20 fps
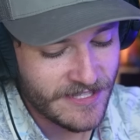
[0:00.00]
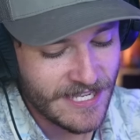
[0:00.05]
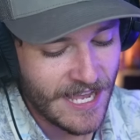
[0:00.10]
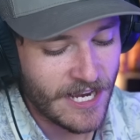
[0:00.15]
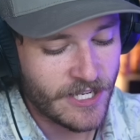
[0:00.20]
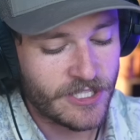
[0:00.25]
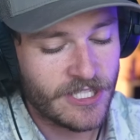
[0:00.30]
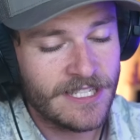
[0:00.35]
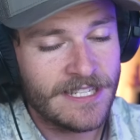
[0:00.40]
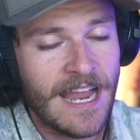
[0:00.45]
that's
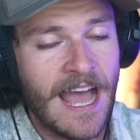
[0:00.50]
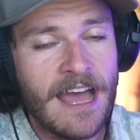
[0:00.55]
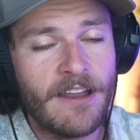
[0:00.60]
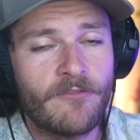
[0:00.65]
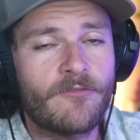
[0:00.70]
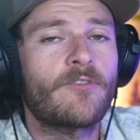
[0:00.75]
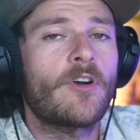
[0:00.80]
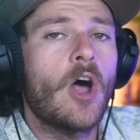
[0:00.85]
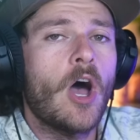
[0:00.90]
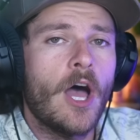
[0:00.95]
actually
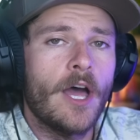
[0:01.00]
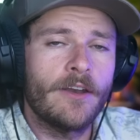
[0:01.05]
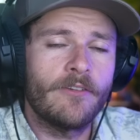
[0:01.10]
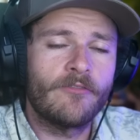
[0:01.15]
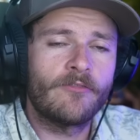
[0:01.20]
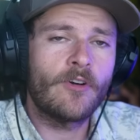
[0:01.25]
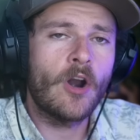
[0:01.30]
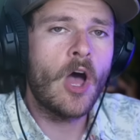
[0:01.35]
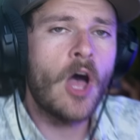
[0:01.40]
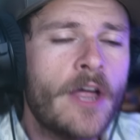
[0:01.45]
not
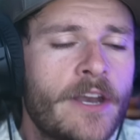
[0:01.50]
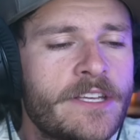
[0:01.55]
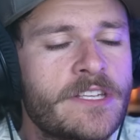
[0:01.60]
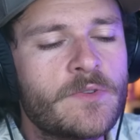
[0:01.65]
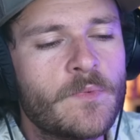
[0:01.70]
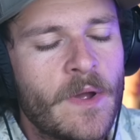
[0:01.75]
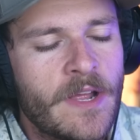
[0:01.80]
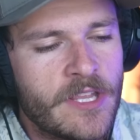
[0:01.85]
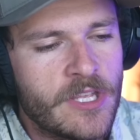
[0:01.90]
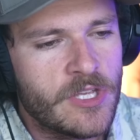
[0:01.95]
fraud. Fraud
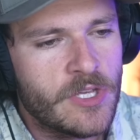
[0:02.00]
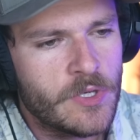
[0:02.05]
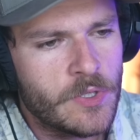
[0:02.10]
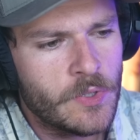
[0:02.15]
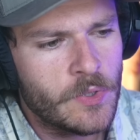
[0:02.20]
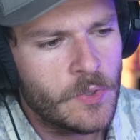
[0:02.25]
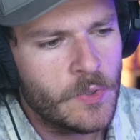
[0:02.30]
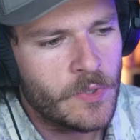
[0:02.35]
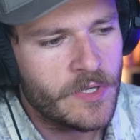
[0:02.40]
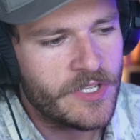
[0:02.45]
is when
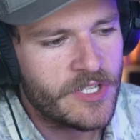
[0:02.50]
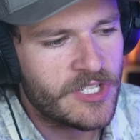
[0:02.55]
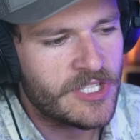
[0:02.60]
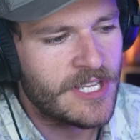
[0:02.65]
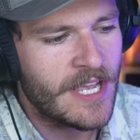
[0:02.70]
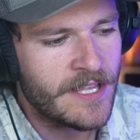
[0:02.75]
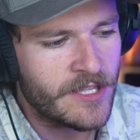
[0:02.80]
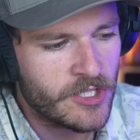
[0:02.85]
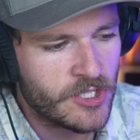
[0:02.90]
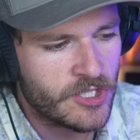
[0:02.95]
you
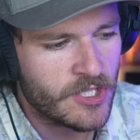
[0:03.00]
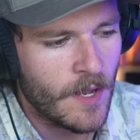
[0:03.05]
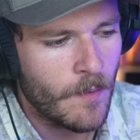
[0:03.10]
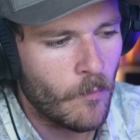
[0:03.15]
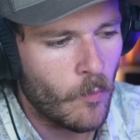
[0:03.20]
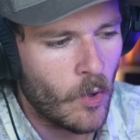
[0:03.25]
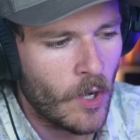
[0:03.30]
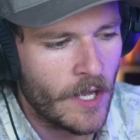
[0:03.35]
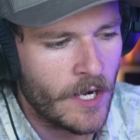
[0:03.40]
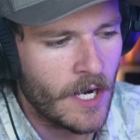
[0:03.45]
send
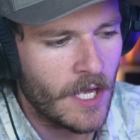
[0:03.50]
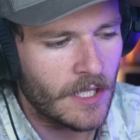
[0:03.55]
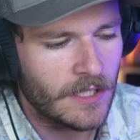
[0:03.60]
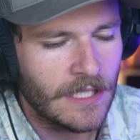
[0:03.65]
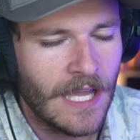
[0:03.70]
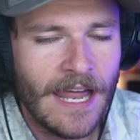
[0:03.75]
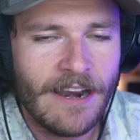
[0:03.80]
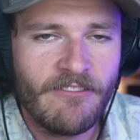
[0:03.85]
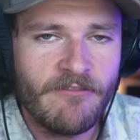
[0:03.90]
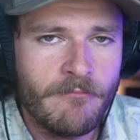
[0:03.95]
someone
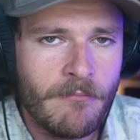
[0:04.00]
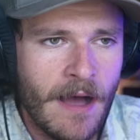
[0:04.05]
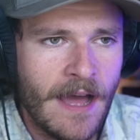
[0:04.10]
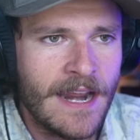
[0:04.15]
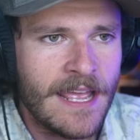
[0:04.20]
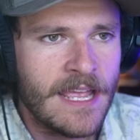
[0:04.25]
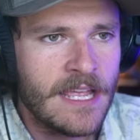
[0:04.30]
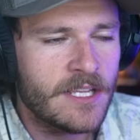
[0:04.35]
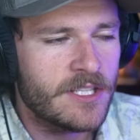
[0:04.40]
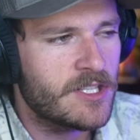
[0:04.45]
a lot of
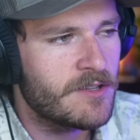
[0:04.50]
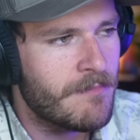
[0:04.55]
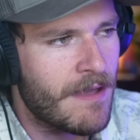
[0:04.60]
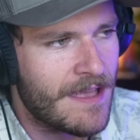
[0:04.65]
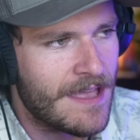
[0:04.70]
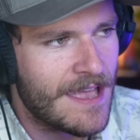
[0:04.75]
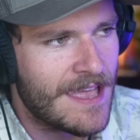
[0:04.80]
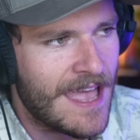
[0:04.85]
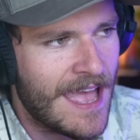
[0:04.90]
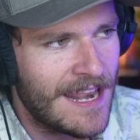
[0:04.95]
money to
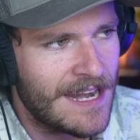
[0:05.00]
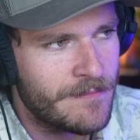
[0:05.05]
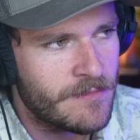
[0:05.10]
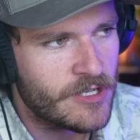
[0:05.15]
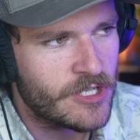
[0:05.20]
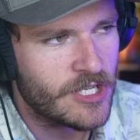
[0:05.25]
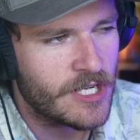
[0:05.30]
make a candy